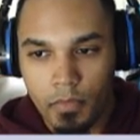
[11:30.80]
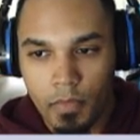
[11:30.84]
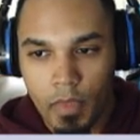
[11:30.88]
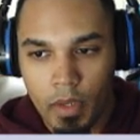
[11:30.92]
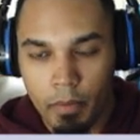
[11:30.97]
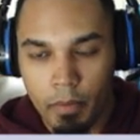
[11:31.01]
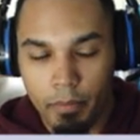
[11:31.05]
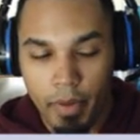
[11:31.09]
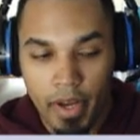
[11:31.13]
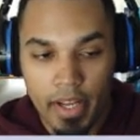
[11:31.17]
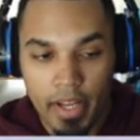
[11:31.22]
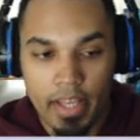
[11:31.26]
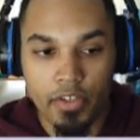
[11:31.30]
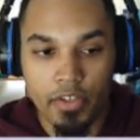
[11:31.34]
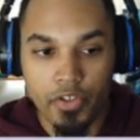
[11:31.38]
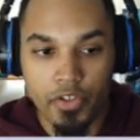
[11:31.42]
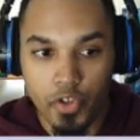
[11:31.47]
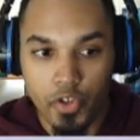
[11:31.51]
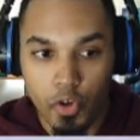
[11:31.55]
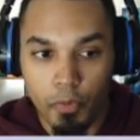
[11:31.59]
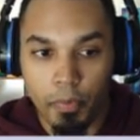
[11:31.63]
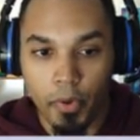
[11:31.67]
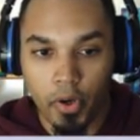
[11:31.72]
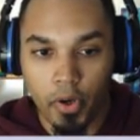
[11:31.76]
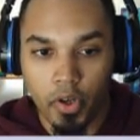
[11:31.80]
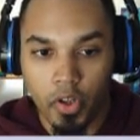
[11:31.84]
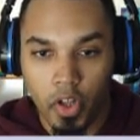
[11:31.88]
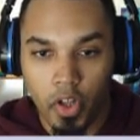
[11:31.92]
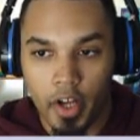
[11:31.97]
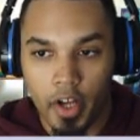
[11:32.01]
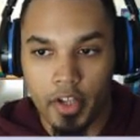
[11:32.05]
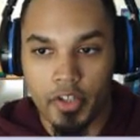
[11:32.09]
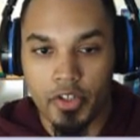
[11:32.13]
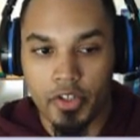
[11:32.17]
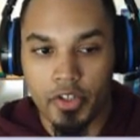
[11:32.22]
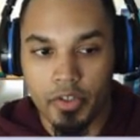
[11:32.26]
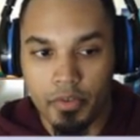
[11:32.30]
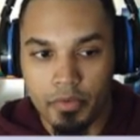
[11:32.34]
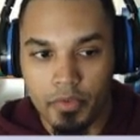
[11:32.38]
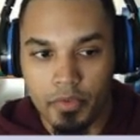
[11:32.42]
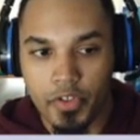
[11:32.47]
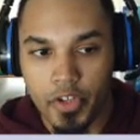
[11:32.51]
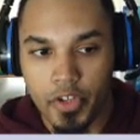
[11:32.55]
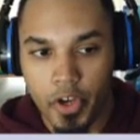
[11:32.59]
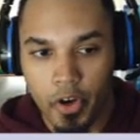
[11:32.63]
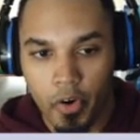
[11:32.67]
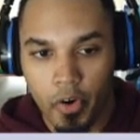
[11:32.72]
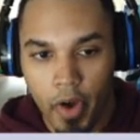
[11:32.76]
But he's super clutch.
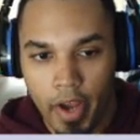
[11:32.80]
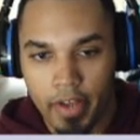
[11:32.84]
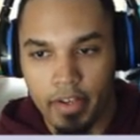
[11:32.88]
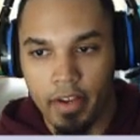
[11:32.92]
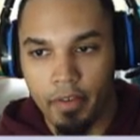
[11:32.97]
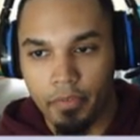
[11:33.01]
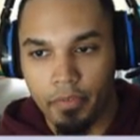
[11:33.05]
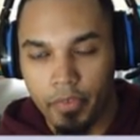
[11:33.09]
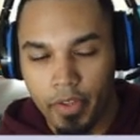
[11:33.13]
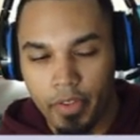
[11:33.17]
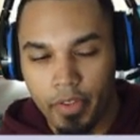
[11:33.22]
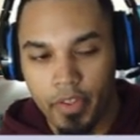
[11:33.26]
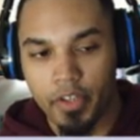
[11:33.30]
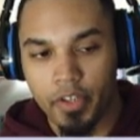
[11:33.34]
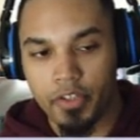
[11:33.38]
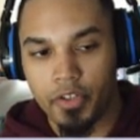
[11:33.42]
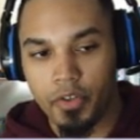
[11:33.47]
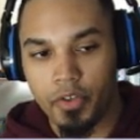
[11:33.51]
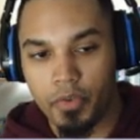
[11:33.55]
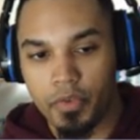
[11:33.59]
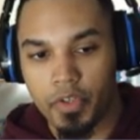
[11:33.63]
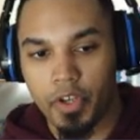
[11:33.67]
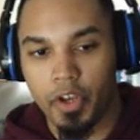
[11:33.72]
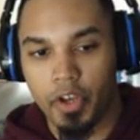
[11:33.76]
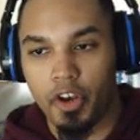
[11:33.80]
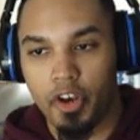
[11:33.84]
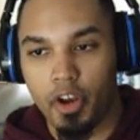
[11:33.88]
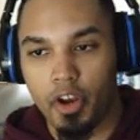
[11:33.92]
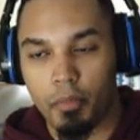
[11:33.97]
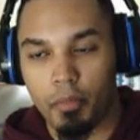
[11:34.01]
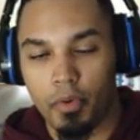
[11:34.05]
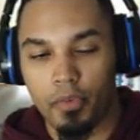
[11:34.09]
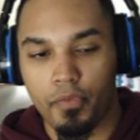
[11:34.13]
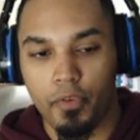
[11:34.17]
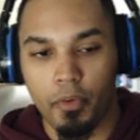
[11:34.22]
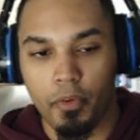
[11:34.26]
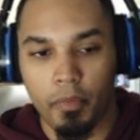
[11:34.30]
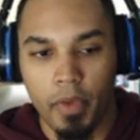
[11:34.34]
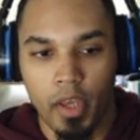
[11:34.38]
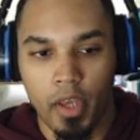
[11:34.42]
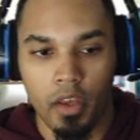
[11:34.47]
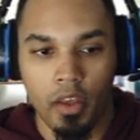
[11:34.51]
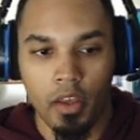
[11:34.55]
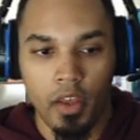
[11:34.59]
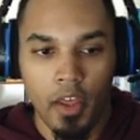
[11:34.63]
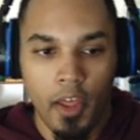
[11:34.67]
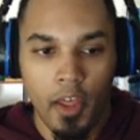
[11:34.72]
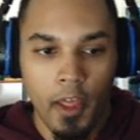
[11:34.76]
So I definitely think 2 is a good number for
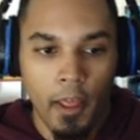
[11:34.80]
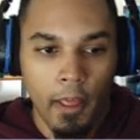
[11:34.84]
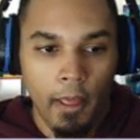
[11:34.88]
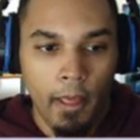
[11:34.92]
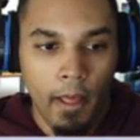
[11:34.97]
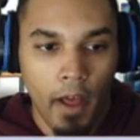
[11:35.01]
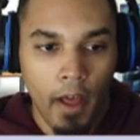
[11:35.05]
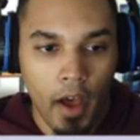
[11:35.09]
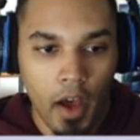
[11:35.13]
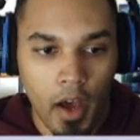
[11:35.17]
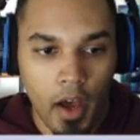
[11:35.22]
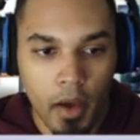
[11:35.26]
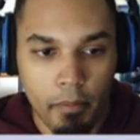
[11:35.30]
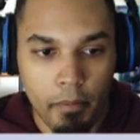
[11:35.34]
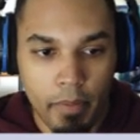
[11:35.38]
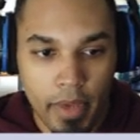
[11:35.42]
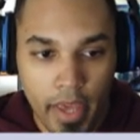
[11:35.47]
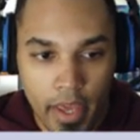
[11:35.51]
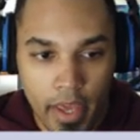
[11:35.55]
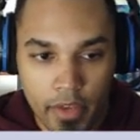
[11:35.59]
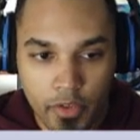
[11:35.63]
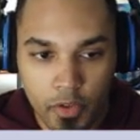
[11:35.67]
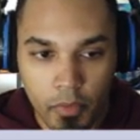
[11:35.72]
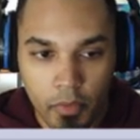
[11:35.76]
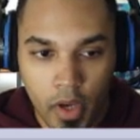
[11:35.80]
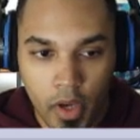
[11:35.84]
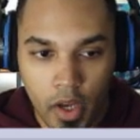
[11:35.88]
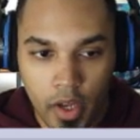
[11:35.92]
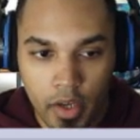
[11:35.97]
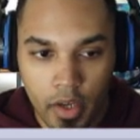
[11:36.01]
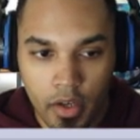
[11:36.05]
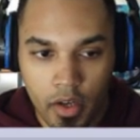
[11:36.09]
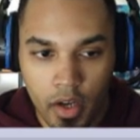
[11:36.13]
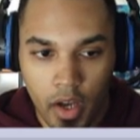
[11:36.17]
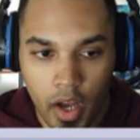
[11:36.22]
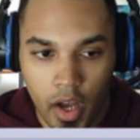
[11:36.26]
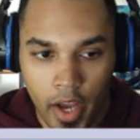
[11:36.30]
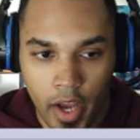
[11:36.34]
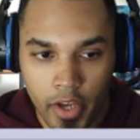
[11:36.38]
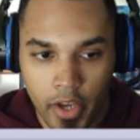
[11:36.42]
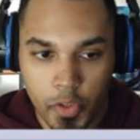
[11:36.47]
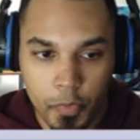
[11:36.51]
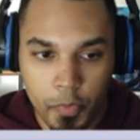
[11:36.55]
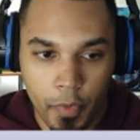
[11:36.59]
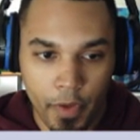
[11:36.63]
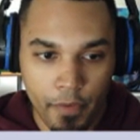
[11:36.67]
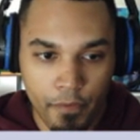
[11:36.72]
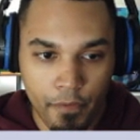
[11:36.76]
me. Beezlemon, I
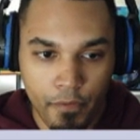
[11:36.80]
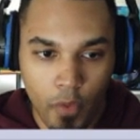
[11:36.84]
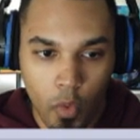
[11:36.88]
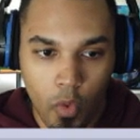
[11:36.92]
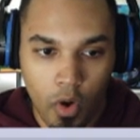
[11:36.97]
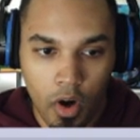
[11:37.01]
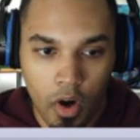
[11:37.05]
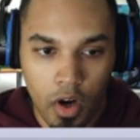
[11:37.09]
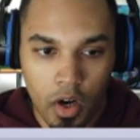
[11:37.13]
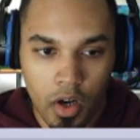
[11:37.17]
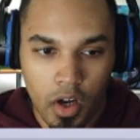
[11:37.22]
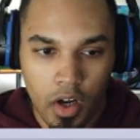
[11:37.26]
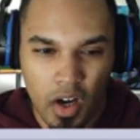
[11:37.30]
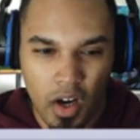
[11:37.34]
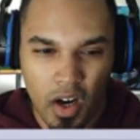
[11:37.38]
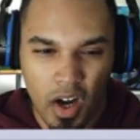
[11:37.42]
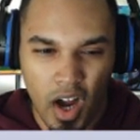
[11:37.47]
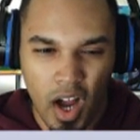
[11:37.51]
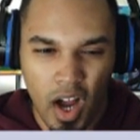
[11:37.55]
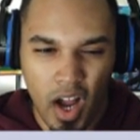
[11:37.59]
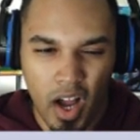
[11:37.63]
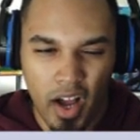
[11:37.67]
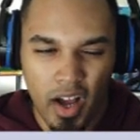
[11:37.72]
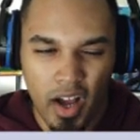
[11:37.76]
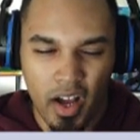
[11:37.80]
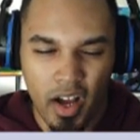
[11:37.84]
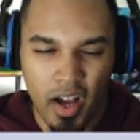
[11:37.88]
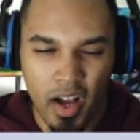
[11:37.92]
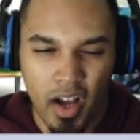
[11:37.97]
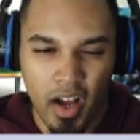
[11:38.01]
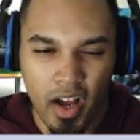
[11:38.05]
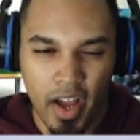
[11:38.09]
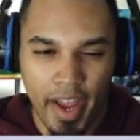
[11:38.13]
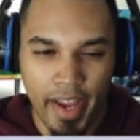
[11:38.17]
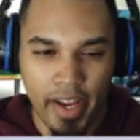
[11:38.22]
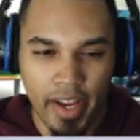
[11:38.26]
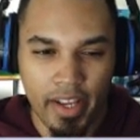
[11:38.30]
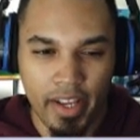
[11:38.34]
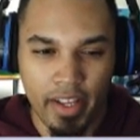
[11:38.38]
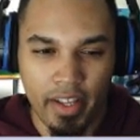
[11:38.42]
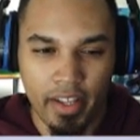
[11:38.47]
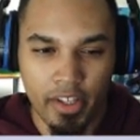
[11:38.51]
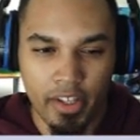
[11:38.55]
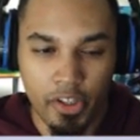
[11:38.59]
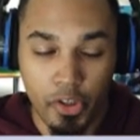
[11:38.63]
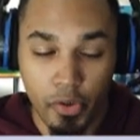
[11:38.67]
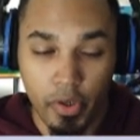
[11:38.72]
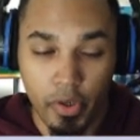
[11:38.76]
used to play 4. I
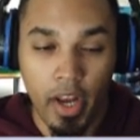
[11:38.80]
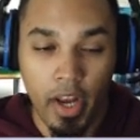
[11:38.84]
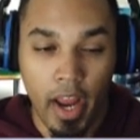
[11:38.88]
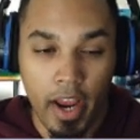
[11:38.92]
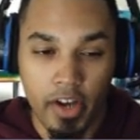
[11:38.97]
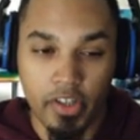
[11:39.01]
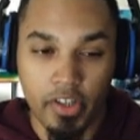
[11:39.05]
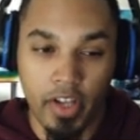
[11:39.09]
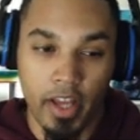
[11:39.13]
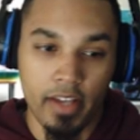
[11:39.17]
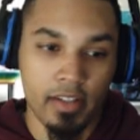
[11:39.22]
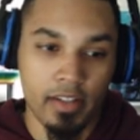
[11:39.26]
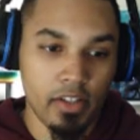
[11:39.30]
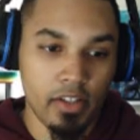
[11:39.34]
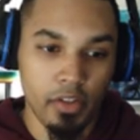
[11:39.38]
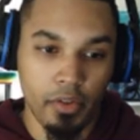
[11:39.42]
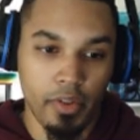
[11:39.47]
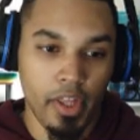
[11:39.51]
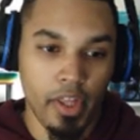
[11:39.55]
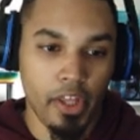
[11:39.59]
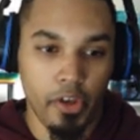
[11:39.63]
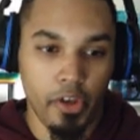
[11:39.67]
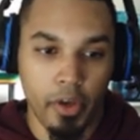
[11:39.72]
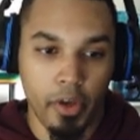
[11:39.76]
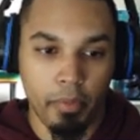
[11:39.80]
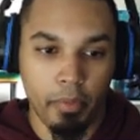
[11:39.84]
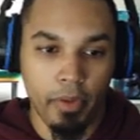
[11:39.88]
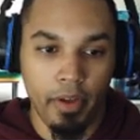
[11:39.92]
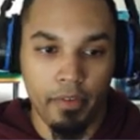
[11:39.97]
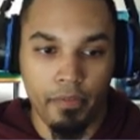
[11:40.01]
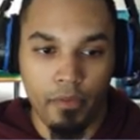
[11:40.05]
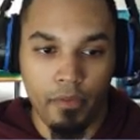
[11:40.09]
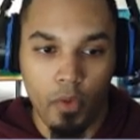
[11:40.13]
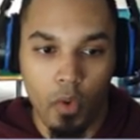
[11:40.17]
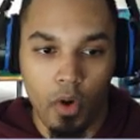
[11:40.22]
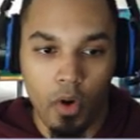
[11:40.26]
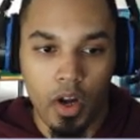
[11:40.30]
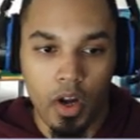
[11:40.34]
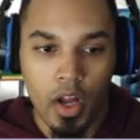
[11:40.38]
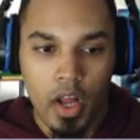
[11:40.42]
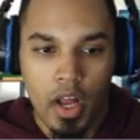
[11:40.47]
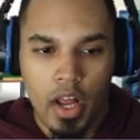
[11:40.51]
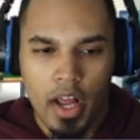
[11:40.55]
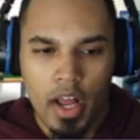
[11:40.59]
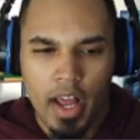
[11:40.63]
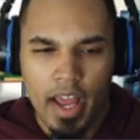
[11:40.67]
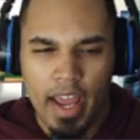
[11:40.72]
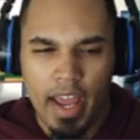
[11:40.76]
still think you could play 4.
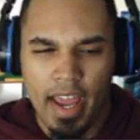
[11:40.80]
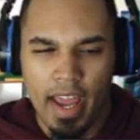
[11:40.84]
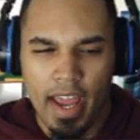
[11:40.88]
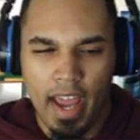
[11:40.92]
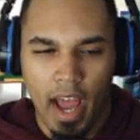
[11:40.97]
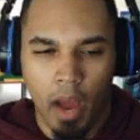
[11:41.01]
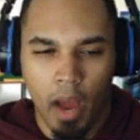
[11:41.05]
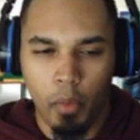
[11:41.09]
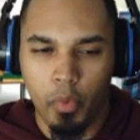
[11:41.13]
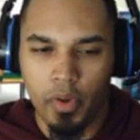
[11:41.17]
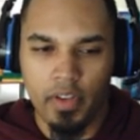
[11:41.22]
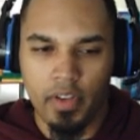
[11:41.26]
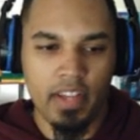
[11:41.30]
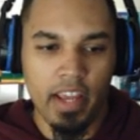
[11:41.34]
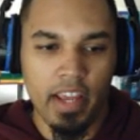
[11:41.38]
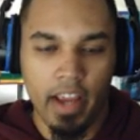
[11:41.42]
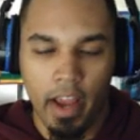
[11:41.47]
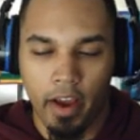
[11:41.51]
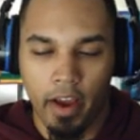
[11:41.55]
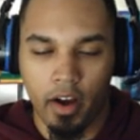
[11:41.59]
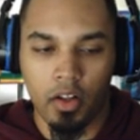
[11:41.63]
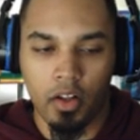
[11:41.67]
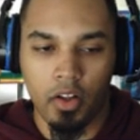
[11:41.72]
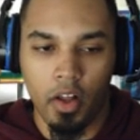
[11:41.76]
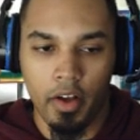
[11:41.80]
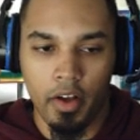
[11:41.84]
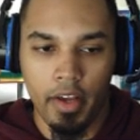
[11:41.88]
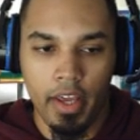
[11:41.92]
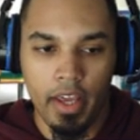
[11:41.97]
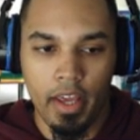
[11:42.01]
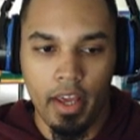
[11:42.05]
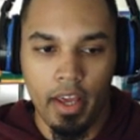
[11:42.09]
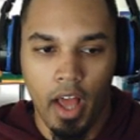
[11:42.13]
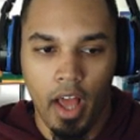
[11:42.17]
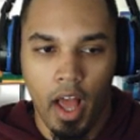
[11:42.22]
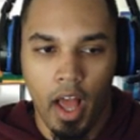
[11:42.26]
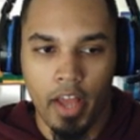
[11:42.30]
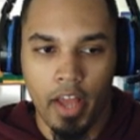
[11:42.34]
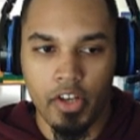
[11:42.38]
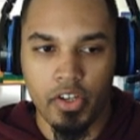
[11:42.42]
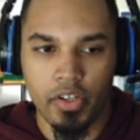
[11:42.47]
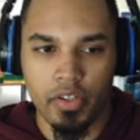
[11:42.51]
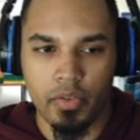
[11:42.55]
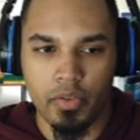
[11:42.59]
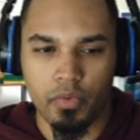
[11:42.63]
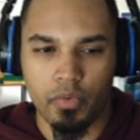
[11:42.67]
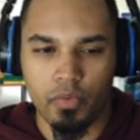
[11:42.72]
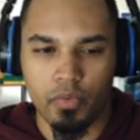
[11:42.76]
I wouldn't say it got clunky. I
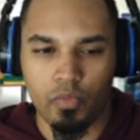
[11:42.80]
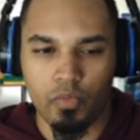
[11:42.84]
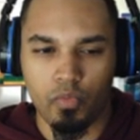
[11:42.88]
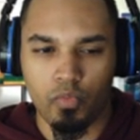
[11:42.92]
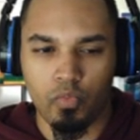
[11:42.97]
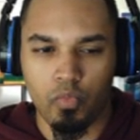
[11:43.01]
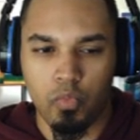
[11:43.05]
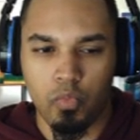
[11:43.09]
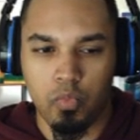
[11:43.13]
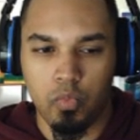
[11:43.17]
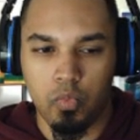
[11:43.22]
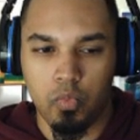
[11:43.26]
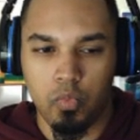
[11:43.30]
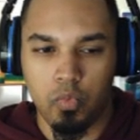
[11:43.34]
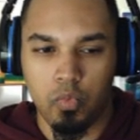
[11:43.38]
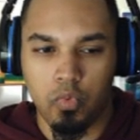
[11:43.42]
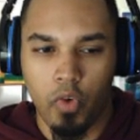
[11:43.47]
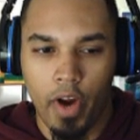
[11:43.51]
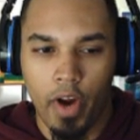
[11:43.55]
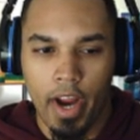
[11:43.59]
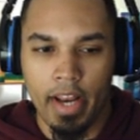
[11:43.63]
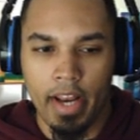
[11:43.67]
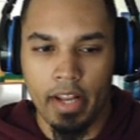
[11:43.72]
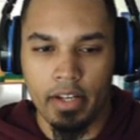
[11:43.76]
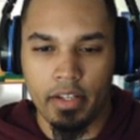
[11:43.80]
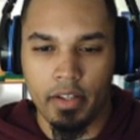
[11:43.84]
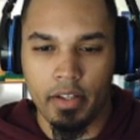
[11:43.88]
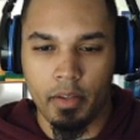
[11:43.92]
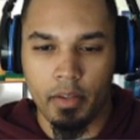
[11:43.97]
just ran into the